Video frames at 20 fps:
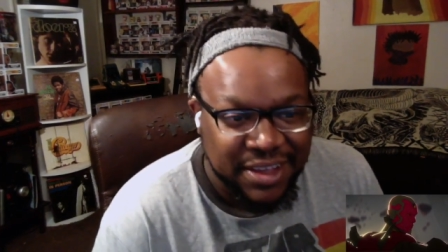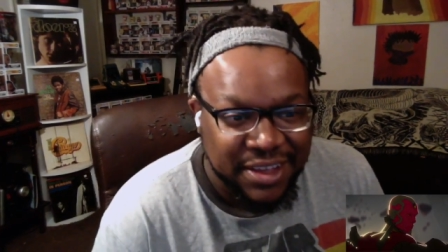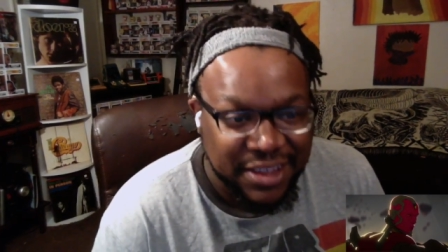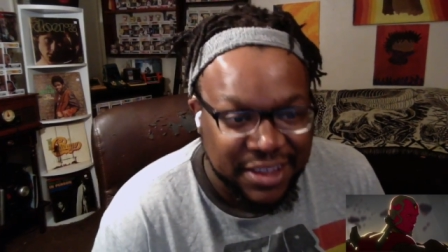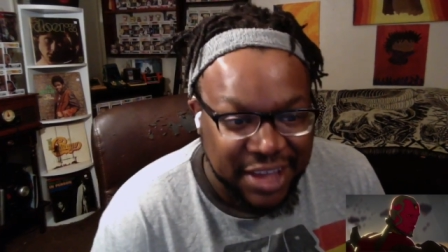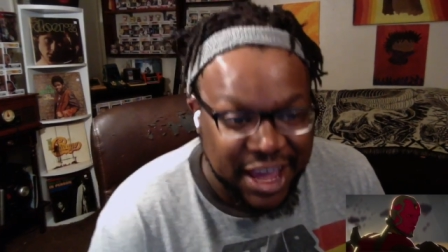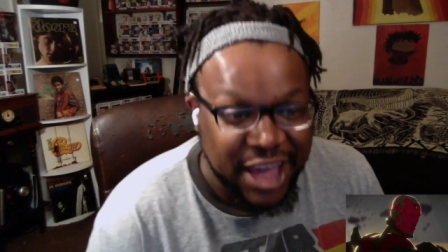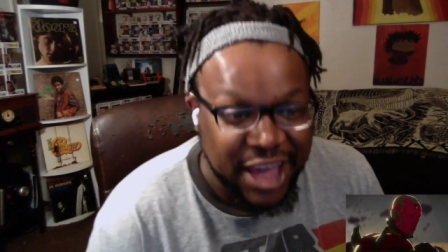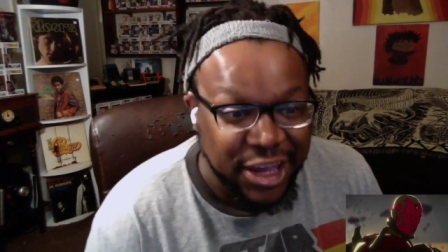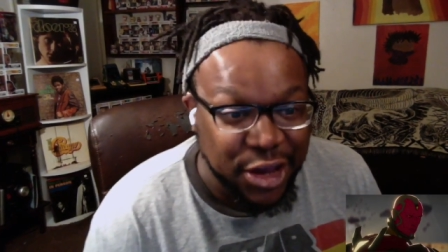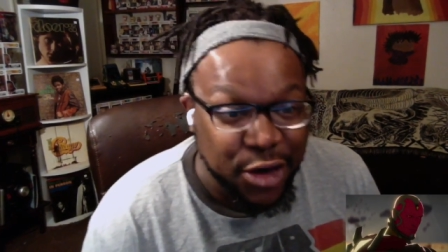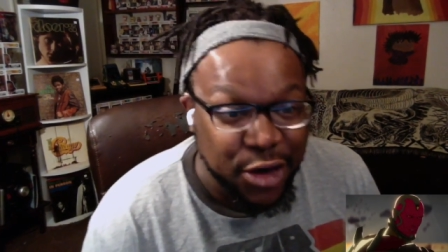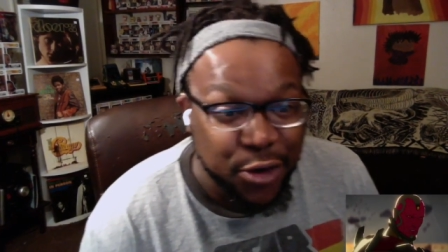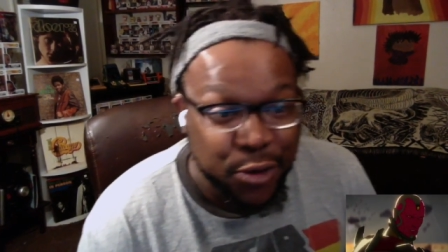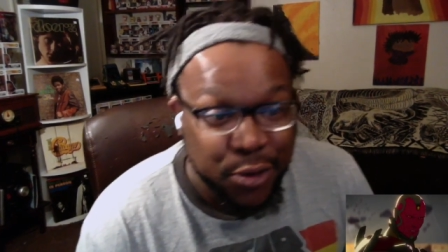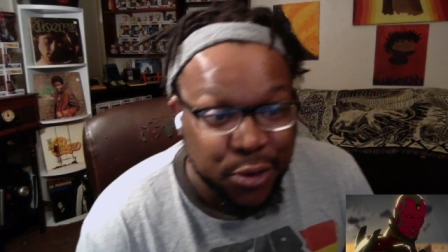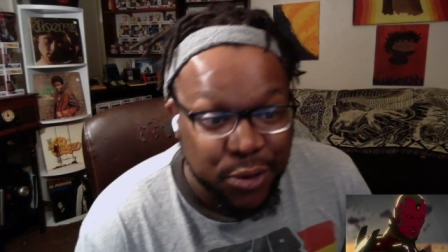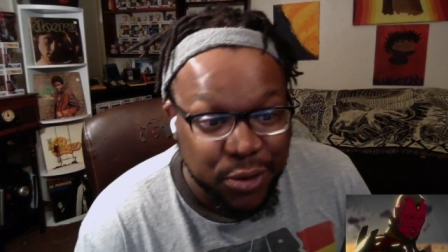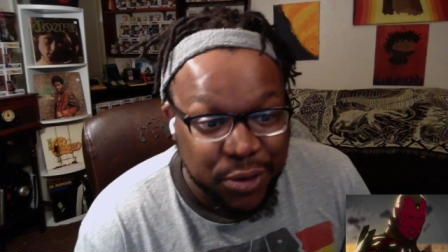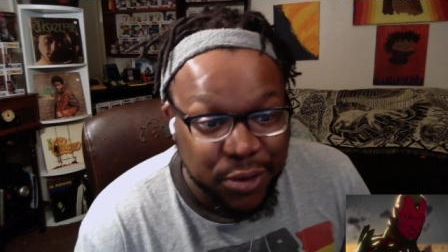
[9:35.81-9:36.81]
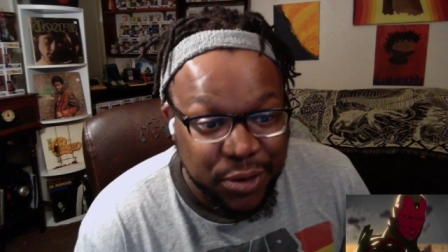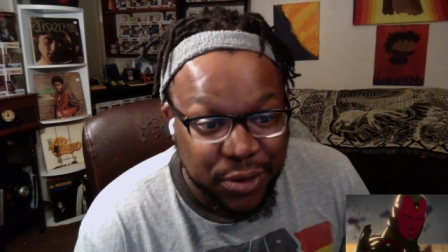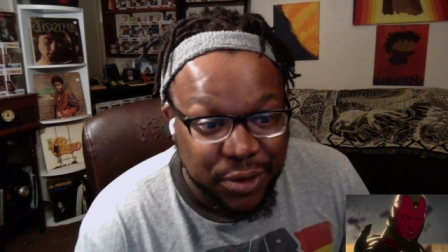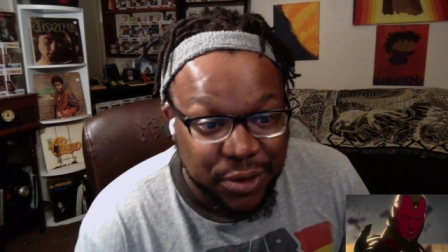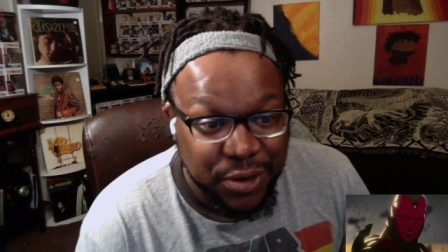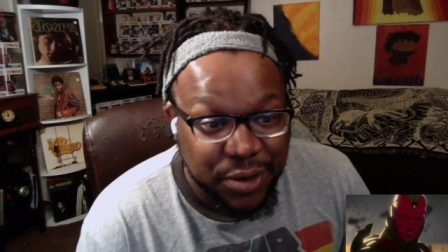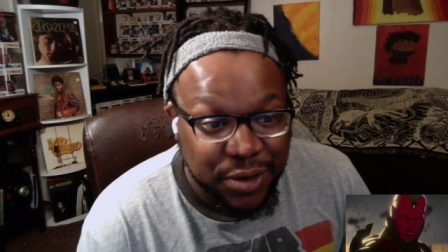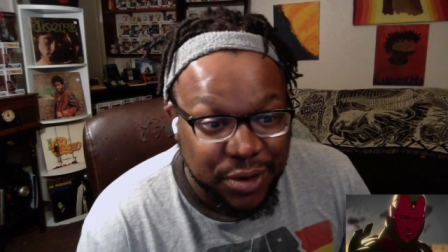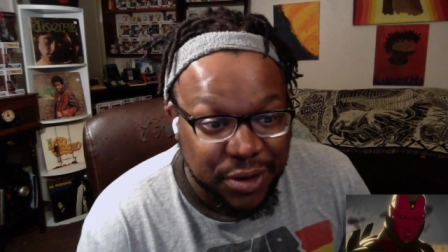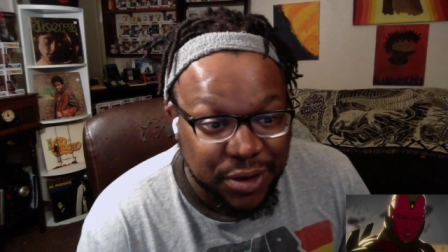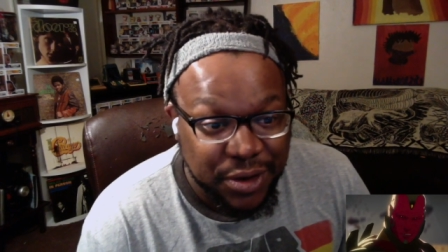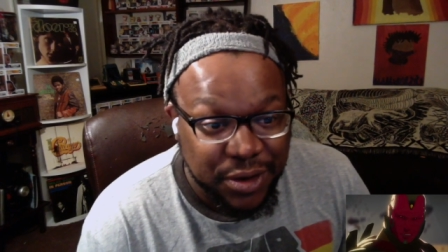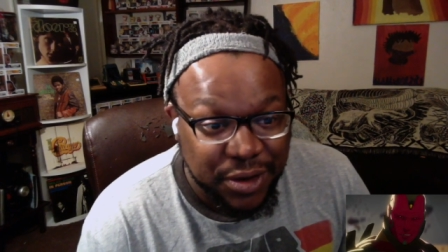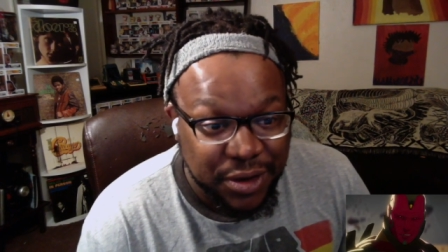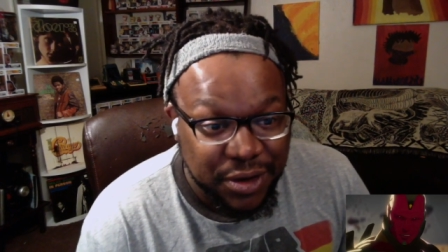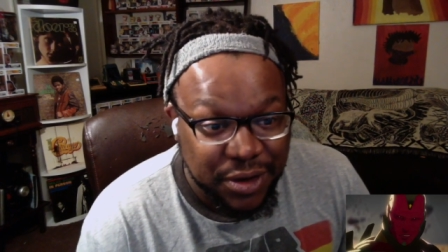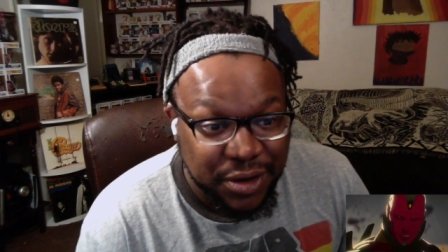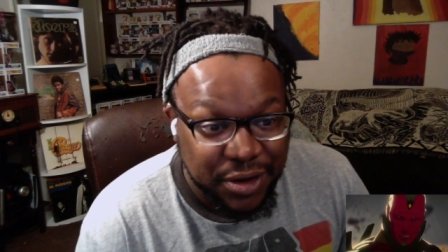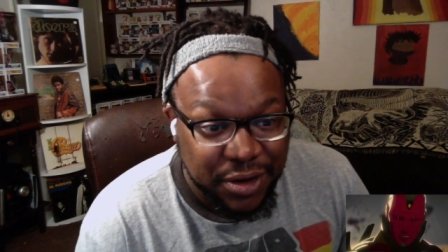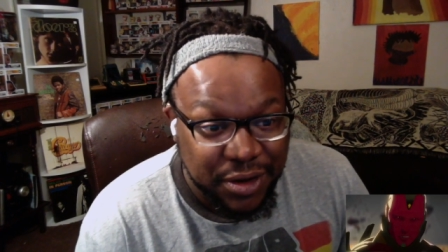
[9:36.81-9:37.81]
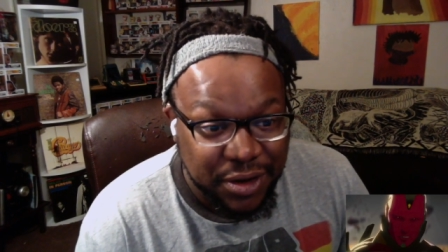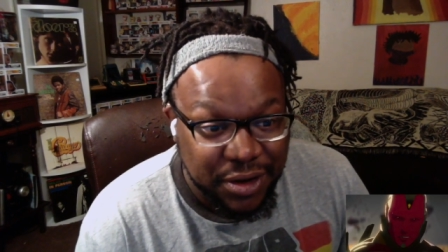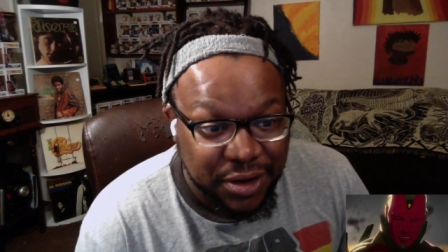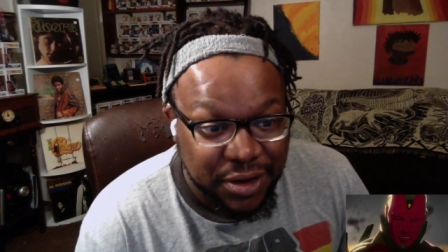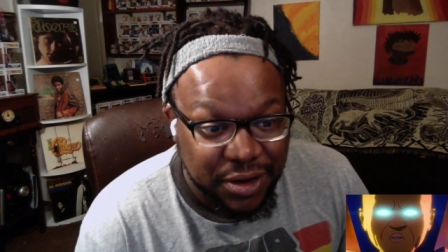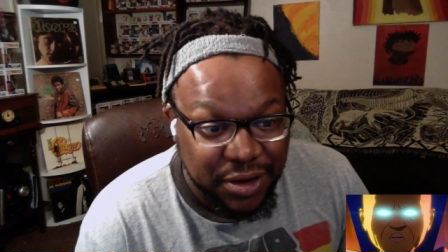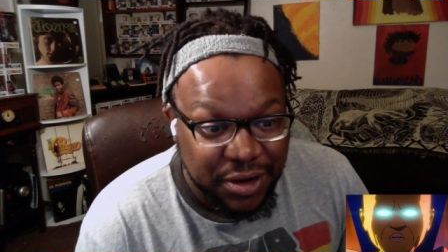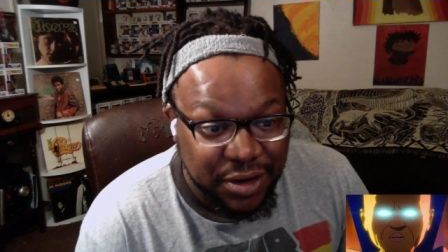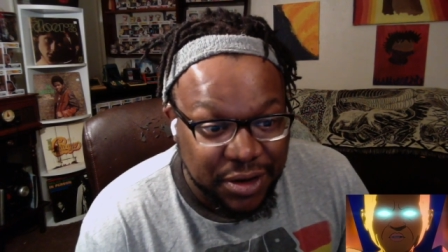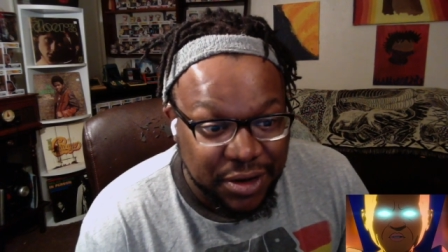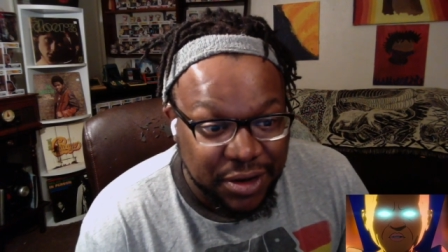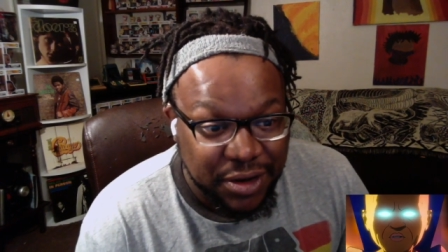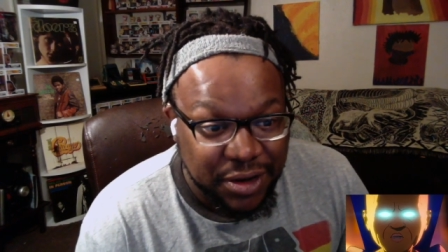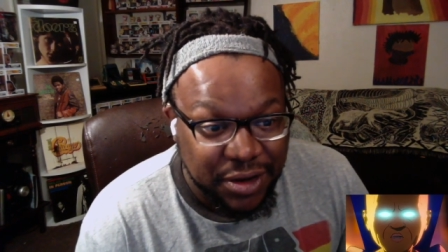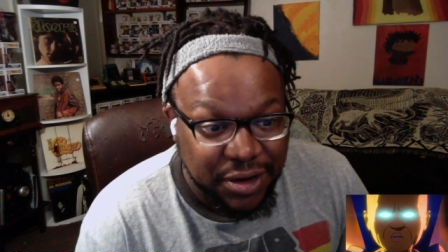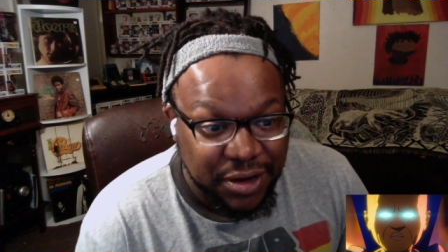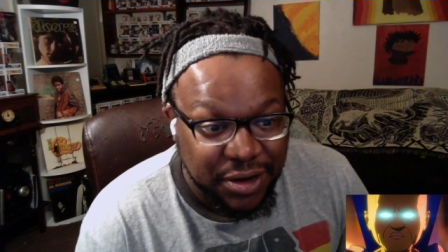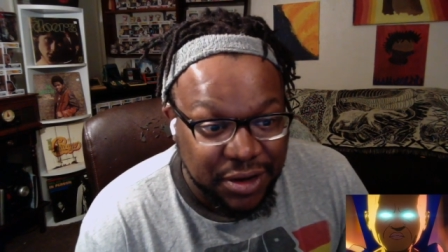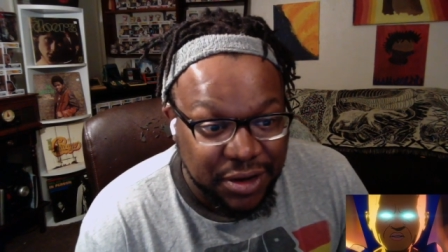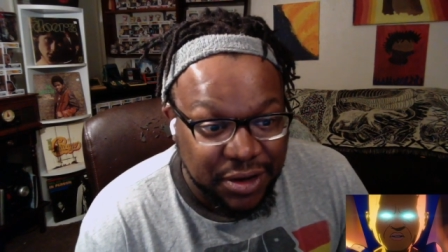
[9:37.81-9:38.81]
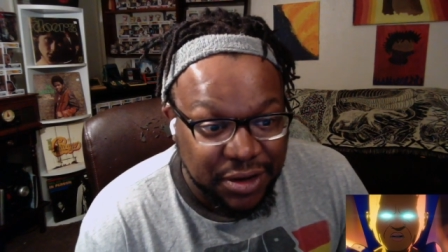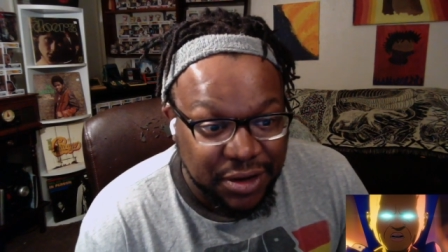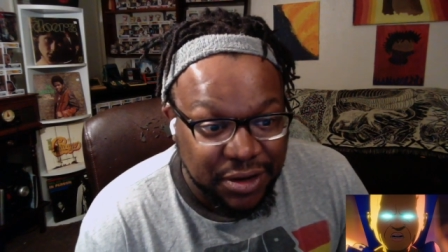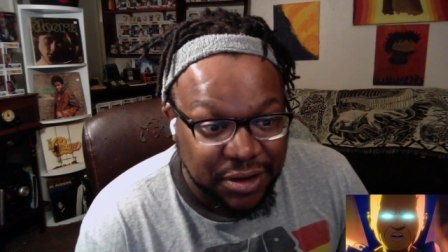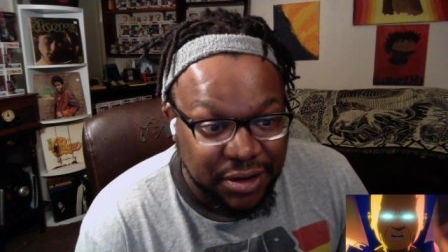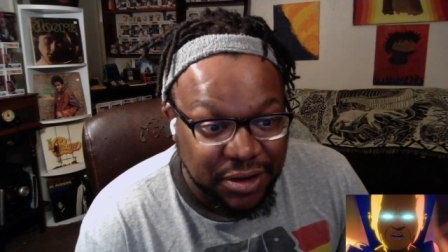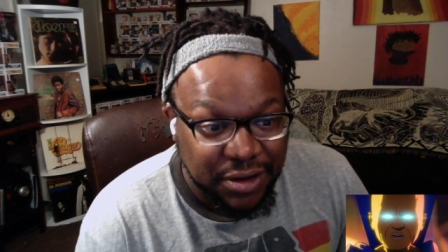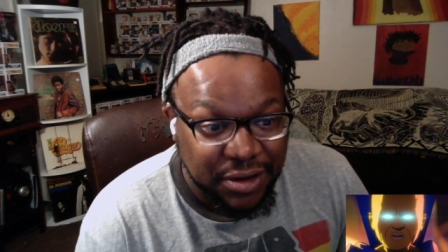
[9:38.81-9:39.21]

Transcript: Yeah, you. He became aware of the